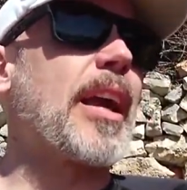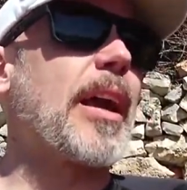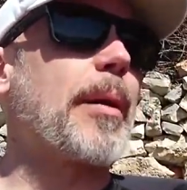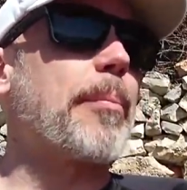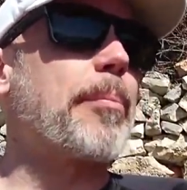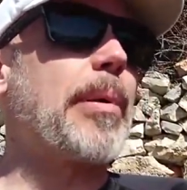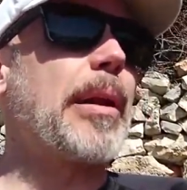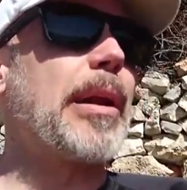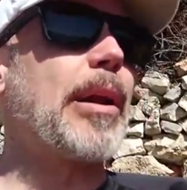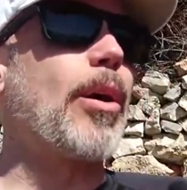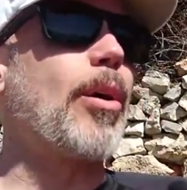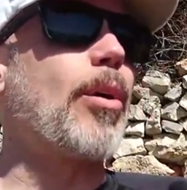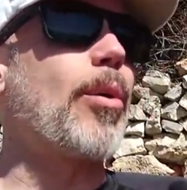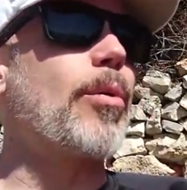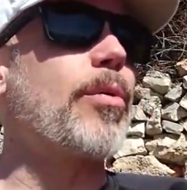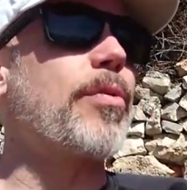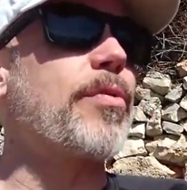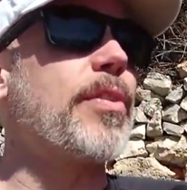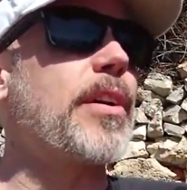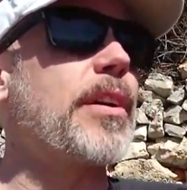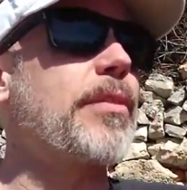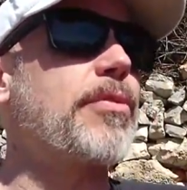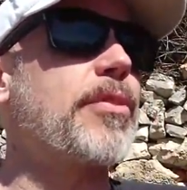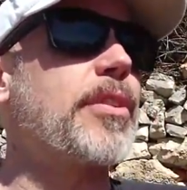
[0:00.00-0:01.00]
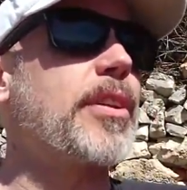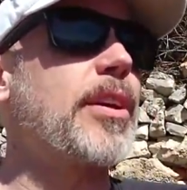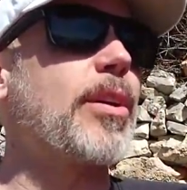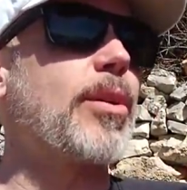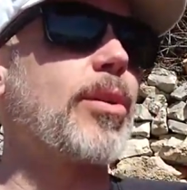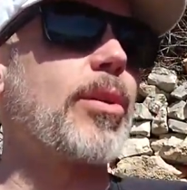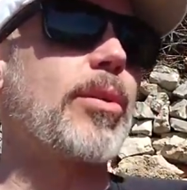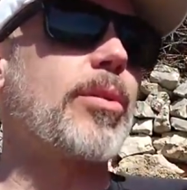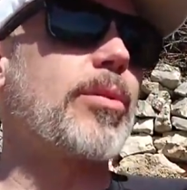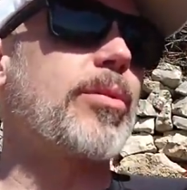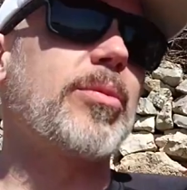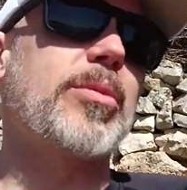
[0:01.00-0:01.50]
get below 50
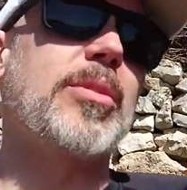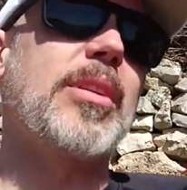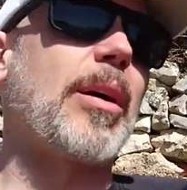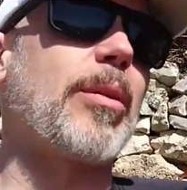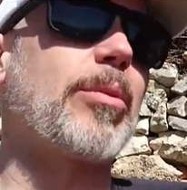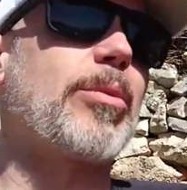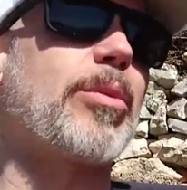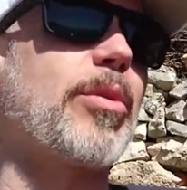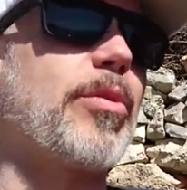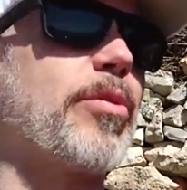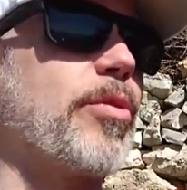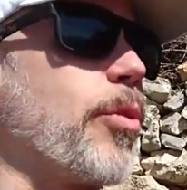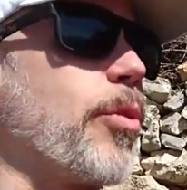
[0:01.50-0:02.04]
or down to